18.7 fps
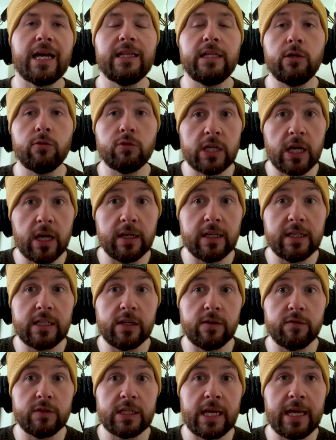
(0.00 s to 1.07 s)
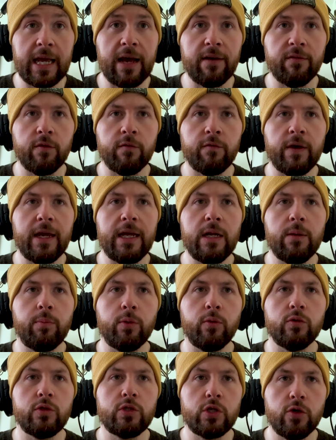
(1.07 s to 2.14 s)
and the alternatives they have
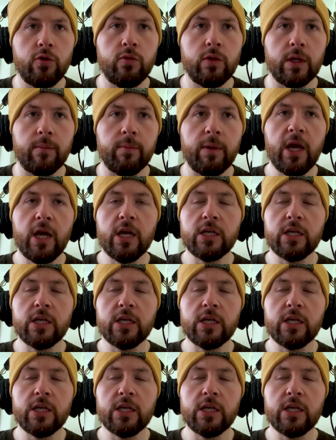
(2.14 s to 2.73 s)
available to them.